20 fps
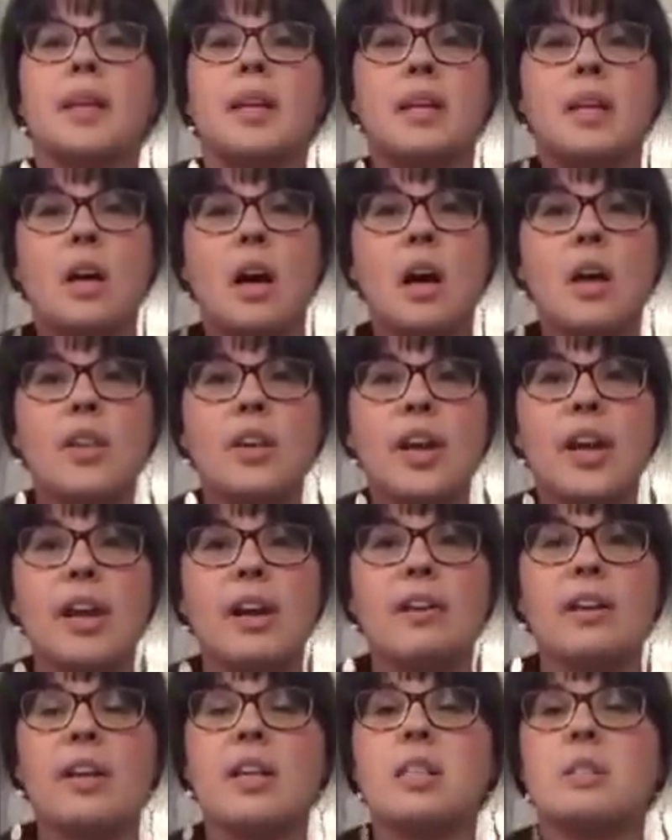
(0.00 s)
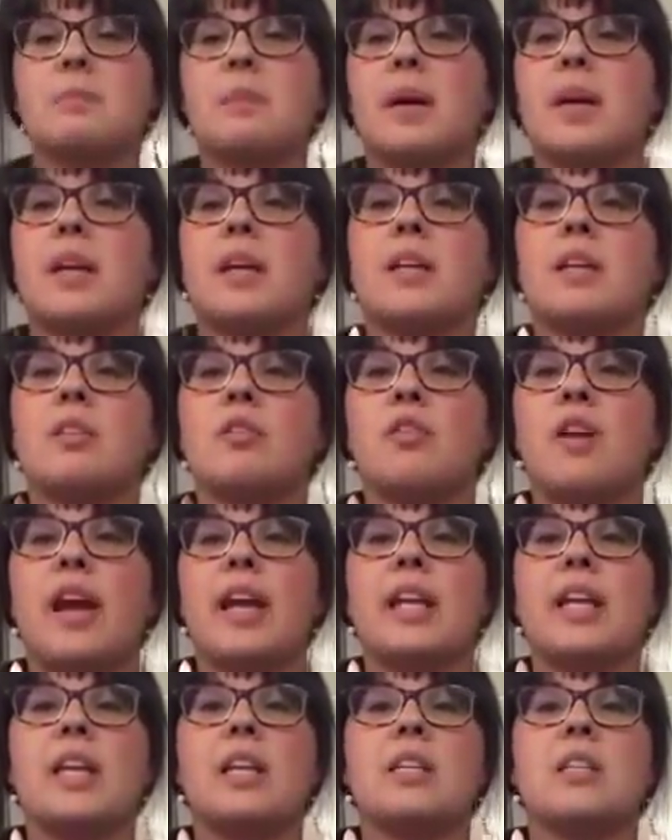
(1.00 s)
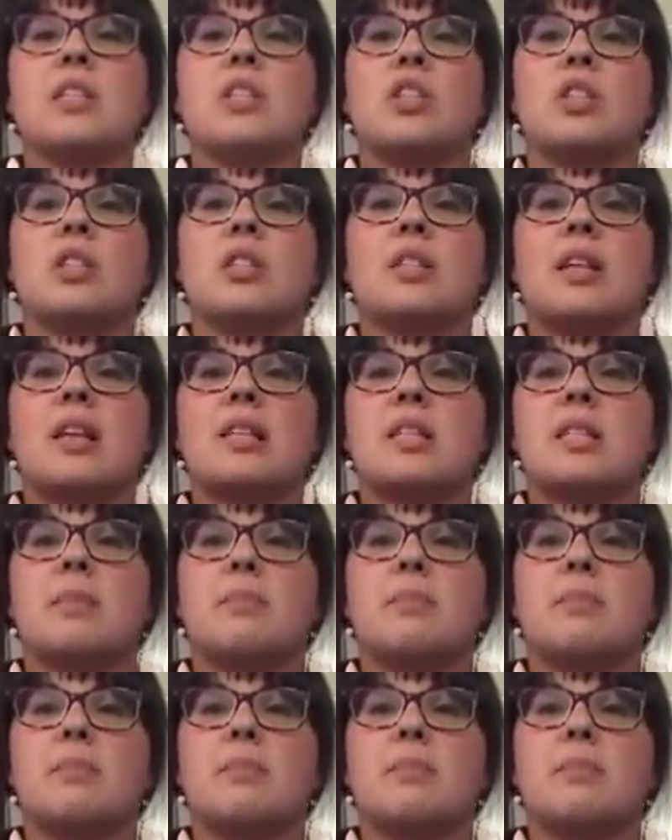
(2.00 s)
in other areas, but writing is just not